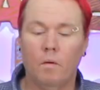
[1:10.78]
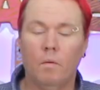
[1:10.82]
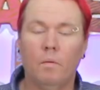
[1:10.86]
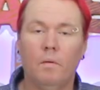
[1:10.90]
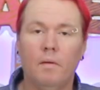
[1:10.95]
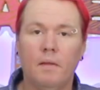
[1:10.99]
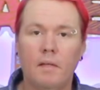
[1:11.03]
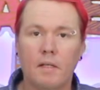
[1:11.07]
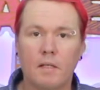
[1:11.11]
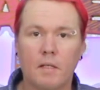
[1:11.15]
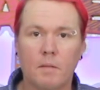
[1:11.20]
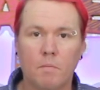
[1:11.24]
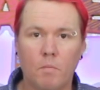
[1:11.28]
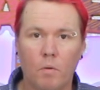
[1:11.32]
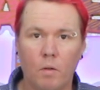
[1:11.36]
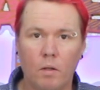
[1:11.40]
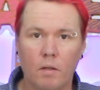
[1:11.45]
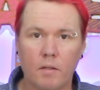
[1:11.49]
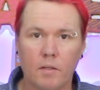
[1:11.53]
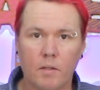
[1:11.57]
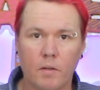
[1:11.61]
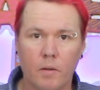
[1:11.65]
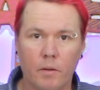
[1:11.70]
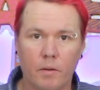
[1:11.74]
With this smaller
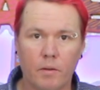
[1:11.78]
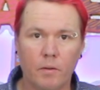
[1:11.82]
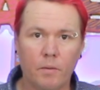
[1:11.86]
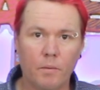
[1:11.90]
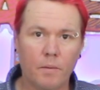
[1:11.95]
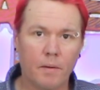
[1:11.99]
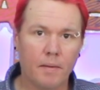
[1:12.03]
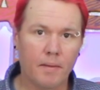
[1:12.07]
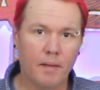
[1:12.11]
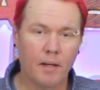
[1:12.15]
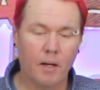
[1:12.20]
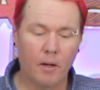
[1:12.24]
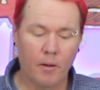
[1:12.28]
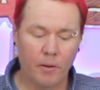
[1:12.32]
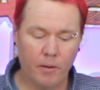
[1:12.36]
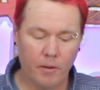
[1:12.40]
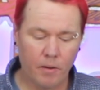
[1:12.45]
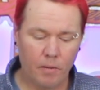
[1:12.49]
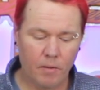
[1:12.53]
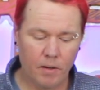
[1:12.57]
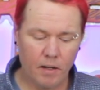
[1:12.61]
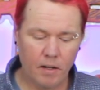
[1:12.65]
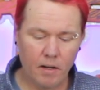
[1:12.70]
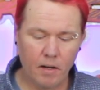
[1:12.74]
circle with the logo
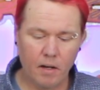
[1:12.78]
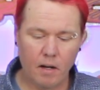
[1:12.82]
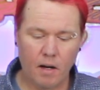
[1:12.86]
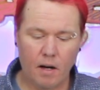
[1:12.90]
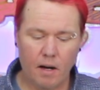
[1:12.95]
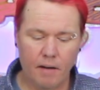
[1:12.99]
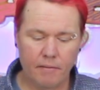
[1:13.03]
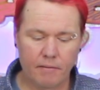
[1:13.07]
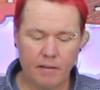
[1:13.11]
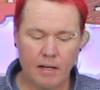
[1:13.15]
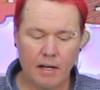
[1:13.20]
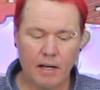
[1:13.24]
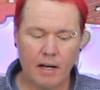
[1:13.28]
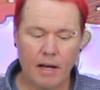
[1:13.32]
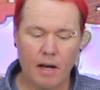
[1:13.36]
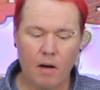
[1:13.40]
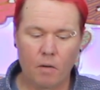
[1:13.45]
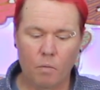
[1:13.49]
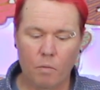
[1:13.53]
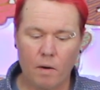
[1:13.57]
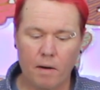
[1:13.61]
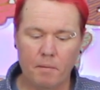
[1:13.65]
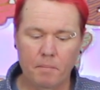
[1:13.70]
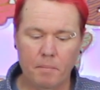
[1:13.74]
on it, I've cut out
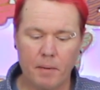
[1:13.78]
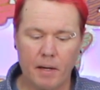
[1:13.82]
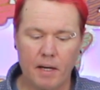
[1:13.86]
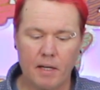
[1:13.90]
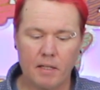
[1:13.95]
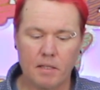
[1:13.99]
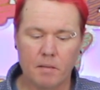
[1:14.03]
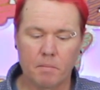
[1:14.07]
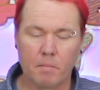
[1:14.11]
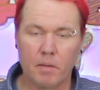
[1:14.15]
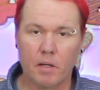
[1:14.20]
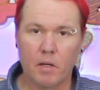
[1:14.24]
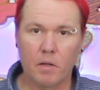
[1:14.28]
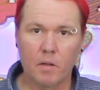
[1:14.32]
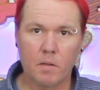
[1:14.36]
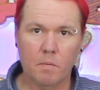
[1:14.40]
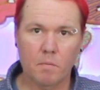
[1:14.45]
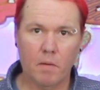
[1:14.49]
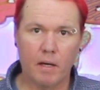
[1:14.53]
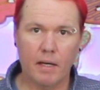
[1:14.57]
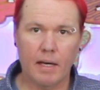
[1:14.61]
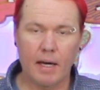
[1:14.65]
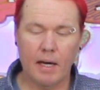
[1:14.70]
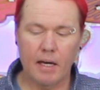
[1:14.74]
one piece, and because
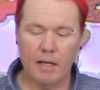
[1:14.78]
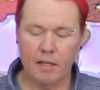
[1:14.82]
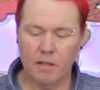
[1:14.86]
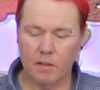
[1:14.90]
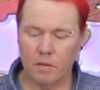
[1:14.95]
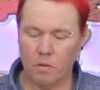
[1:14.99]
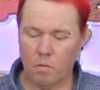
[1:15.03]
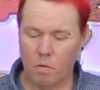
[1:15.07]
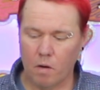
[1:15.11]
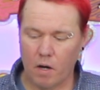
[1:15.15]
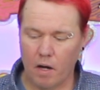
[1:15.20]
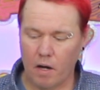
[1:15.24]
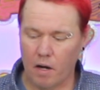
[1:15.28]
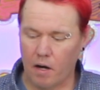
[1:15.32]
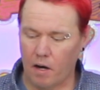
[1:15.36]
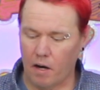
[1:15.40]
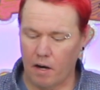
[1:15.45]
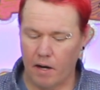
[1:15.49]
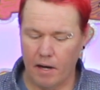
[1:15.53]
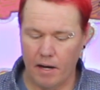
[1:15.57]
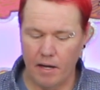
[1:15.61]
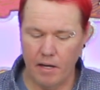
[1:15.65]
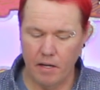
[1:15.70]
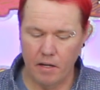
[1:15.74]
my cake is quite
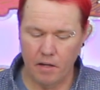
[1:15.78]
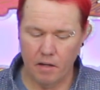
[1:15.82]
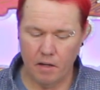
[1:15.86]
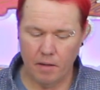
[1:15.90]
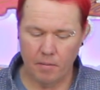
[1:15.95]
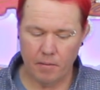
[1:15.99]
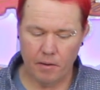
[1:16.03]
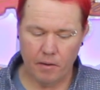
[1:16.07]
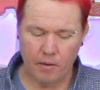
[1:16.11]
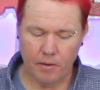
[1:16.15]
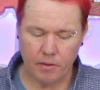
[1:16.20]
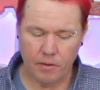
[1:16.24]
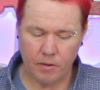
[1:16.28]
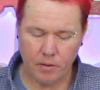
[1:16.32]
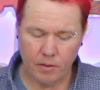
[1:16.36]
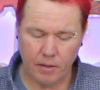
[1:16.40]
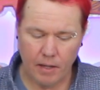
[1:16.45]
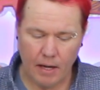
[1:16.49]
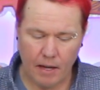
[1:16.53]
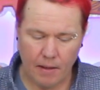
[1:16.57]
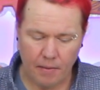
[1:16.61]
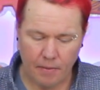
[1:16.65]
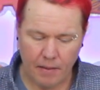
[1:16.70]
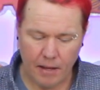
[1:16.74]
high, I'm going to
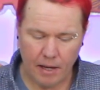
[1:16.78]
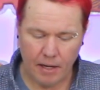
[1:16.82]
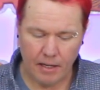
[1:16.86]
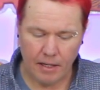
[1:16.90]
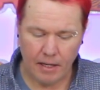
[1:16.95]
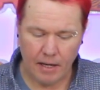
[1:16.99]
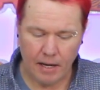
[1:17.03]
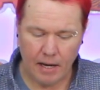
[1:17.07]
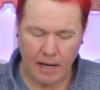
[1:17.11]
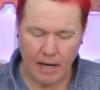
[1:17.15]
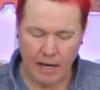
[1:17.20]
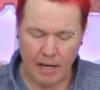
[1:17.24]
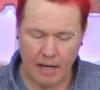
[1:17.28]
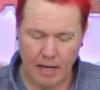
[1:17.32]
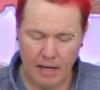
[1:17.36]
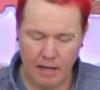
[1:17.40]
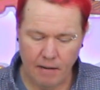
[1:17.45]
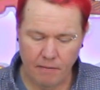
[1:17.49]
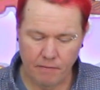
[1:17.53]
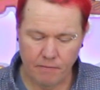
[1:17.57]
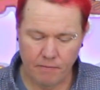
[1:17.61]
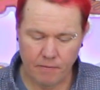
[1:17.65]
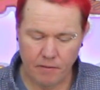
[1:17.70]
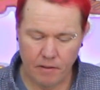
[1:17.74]
cut that in
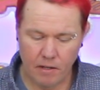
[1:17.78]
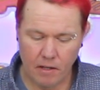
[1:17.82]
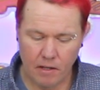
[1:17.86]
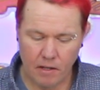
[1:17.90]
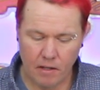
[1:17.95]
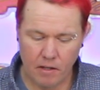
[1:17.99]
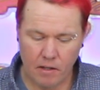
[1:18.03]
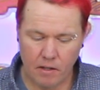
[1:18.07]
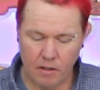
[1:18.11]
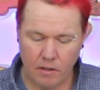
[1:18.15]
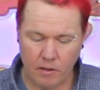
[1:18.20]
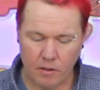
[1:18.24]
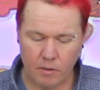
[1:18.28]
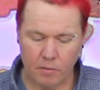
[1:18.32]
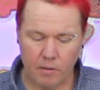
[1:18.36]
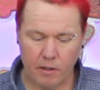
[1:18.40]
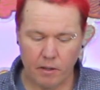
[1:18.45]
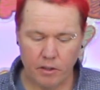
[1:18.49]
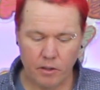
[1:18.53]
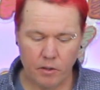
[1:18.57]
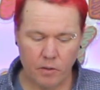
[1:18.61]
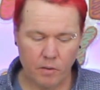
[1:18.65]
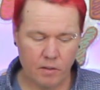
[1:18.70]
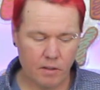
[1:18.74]
half because we're going
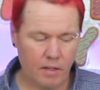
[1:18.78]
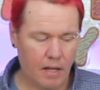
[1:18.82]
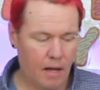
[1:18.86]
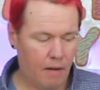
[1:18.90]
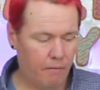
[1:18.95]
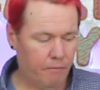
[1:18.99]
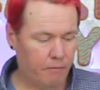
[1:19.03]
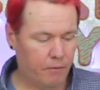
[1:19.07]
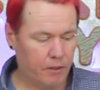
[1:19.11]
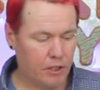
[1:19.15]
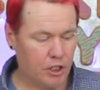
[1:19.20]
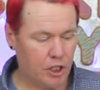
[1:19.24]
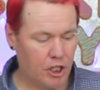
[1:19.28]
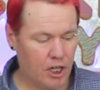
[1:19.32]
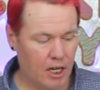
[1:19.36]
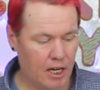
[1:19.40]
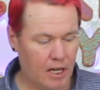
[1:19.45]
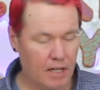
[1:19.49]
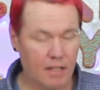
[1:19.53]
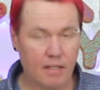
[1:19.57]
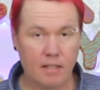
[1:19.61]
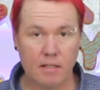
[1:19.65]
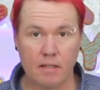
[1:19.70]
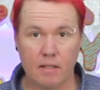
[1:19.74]
to use that for
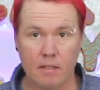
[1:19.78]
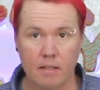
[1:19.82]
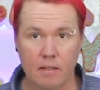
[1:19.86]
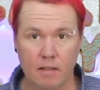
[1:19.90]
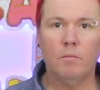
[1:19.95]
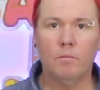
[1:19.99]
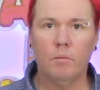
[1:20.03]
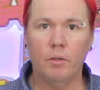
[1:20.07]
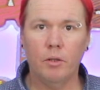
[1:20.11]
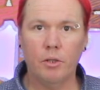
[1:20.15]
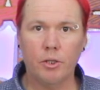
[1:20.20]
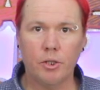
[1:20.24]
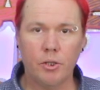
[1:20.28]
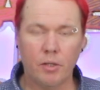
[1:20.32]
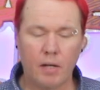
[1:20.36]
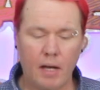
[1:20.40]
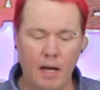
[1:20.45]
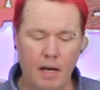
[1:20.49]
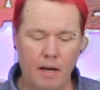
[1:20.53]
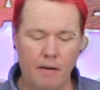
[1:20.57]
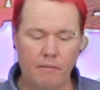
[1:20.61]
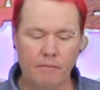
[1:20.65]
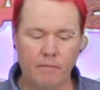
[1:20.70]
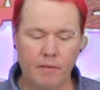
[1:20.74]
cheeks. What you should
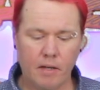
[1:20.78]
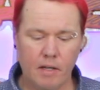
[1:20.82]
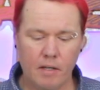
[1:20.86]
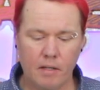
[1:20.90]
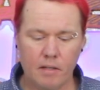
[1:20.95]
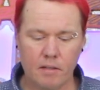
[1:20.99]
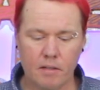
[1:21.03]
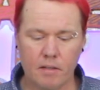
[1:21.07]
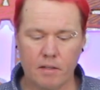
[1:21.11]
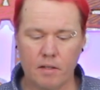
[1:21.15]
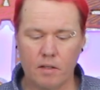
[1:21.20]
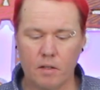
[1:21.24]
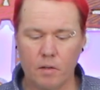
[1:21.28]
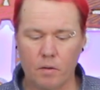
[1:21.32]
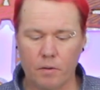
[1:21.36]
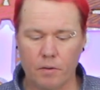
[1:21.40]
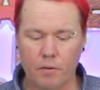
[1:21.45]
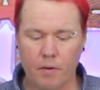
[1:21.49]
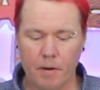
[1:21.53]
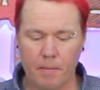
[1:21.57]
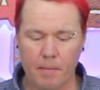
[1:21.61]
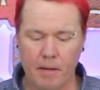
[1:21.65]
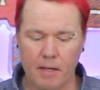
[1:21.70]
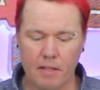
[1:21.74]
have is your
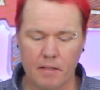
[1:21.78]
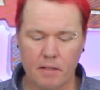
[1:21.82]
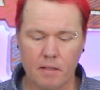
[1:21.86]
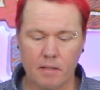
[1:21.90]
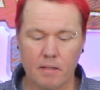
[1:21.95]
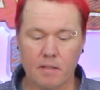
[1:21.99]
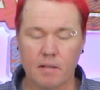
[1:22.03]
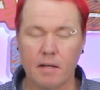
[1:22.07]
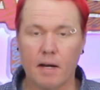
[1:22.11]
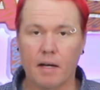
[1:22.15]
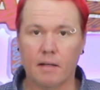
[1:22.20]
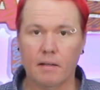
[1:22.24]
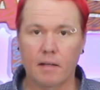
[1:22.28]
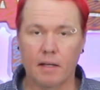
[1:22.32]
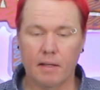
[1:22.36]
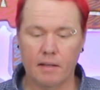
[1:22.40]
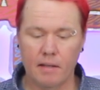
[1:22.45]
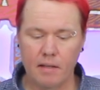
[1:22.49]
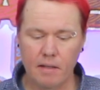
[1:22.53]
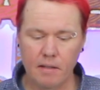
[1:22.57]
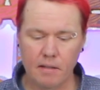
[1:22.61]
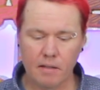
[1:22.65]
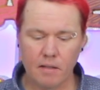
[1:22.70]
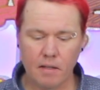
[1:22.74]
3 pieces stacked like
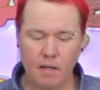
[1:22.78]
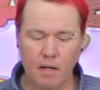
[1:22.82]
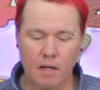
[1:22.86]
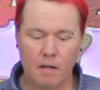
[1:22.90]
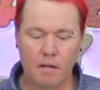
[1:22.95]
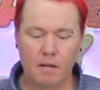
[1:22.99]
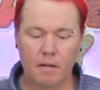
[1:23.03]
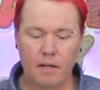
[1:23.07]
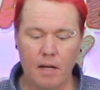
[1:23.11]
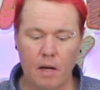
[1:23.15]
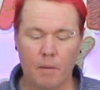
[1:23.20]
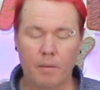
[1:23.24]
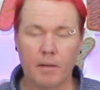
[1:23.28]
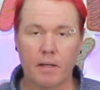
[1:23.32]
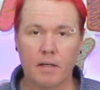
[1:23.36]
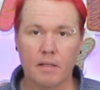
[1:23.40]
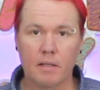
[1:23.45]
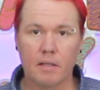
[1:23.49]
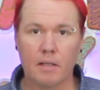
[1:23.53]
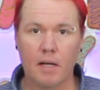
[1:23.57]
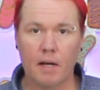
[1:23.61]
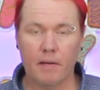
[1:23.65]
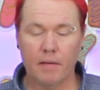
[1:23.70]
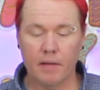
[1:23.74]
this. Now we're going to
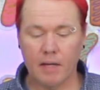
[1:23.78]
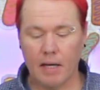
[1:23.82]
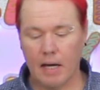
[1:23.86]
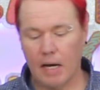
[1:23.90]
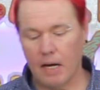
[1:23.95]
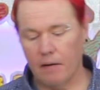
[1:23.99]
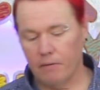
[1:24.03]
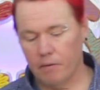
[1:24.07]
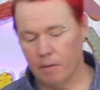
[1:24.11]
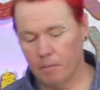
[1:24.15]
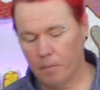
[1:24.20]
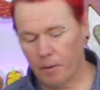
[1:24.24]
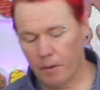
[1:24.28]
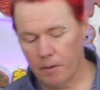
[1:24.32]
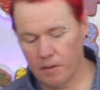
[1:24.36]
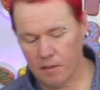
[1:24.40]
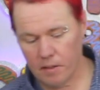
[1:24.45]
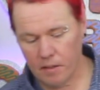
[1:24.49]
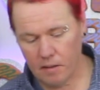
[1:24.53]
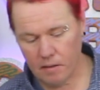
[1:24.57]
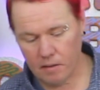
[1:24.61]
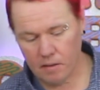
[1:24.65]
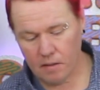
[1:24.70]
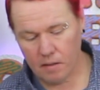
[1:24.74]
start the carving
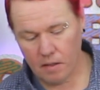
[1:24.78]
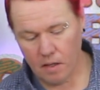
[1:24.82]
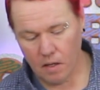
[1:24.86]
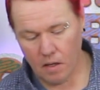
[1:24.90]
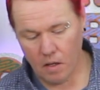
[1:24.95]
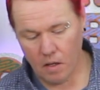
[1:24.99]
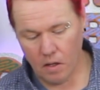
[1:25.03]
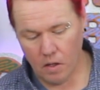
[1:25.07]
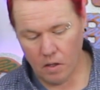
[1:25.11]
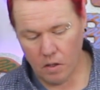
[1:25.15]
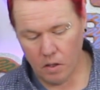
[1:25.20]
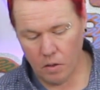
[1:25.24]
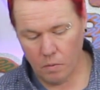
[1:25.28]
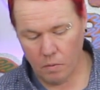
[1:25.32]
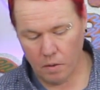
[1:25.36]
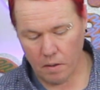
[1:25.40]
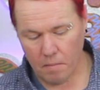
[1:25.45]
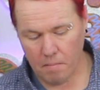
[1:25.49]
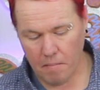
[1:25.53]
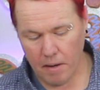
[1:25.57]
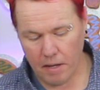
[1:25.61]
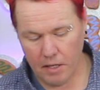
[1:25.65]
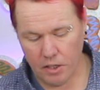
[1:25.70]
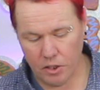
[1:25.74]
process. You want to
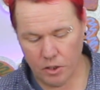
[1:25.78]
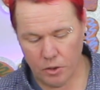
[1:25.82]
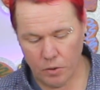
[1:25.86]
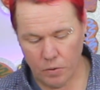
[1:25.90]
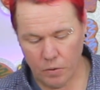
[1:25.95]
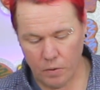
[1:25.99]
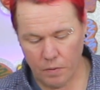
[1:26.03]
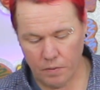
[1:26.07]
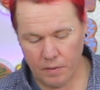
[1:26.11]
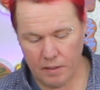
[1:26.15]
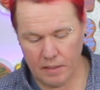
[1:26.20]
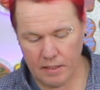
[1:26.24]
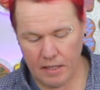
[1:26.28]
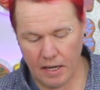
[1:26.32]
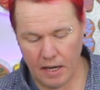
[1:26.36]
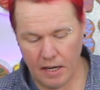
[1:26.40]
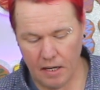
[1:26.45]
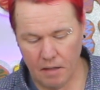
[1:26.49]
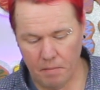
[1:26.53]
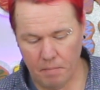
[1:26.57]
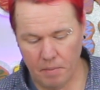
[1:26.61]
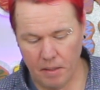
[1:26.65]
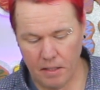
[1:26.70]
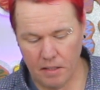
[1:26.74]
make sure this
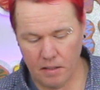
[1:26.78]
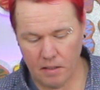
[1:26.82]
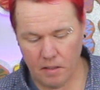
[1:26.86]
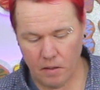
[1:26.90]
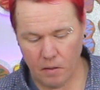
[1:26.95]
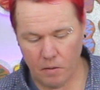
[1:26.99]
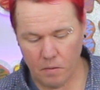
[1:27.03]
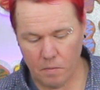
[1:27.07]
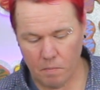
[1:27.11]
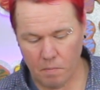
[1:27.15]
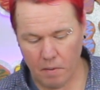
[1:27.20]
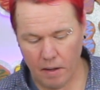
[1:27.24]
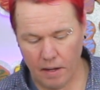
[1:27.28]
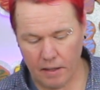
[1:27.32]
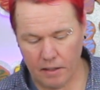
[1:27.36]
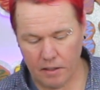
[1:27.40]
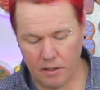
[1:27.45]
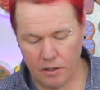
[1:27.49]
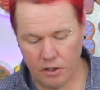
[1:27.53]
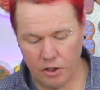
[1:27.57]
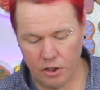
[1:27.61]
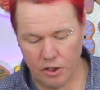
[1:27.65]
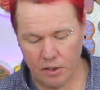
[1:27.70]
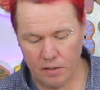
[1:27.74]
head piece goes back
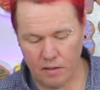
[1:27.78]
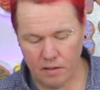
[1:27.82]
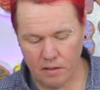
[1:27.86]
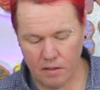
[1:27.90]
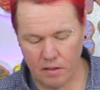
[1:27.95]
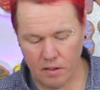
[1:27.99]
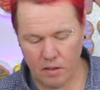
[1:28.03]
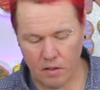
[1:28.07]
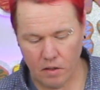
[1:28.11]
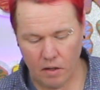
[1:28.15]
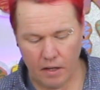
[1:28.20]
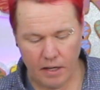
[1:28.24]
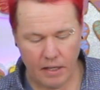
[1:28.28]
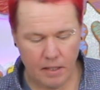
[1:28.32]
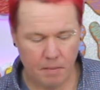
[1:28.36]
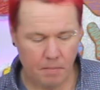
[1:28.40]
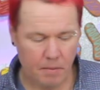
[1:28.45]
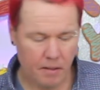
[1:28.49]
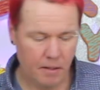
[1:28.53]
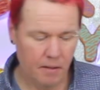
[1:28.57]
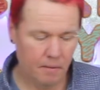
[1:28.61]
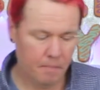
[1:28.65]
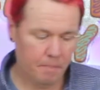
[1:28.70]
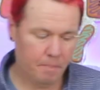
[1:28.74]
just a tiny
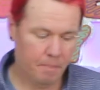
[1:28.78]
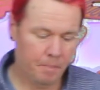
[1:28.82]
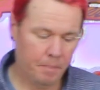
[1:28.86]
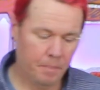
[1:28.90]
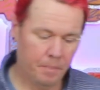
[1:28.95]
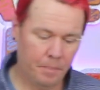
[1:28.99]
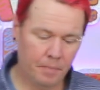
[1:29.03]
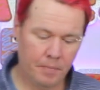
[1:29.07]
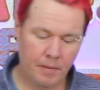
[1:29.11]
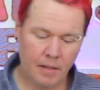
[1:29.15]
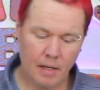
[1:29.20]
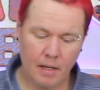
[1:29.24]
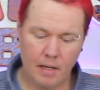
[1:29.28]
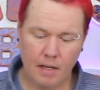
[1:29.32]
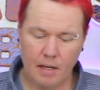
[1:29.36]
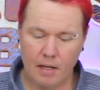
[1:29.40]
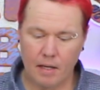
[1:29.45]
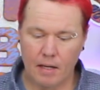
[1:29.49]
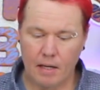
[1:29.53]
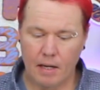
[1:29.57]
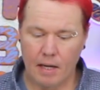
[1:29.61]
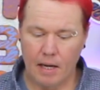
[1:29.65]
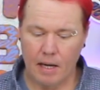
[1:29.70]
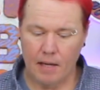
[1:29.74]
bit,
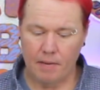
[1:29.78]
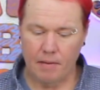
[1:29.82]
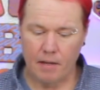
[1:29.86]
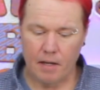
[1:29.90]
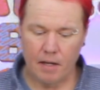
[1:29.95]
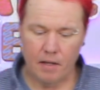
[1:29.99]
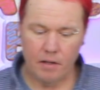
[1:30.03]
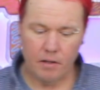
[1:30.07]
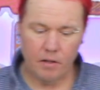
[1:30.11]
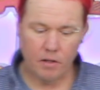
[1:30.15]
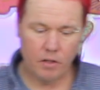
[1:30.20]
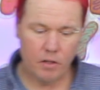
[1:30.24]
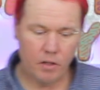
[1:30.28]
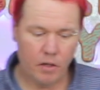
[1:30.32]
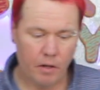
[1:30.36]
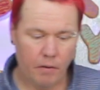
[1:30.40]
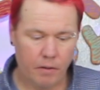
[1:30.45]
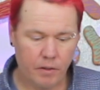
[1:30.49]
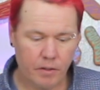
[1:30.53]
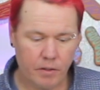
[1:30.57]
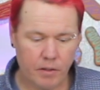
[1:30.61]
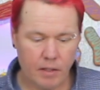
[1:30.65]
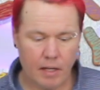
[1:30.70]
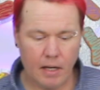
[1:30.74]
and then you're
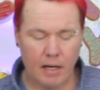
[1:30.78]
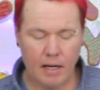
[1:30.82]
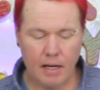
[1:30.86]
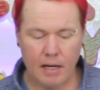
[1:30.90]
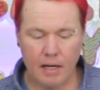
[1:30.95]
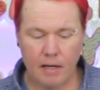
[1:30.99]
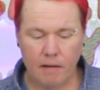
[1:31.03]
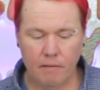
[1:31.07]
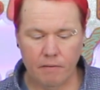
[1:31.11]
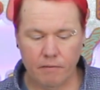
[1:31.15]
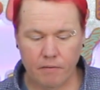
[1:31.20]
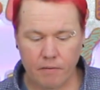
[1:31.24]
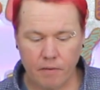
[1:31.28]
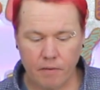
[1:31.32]
going to carve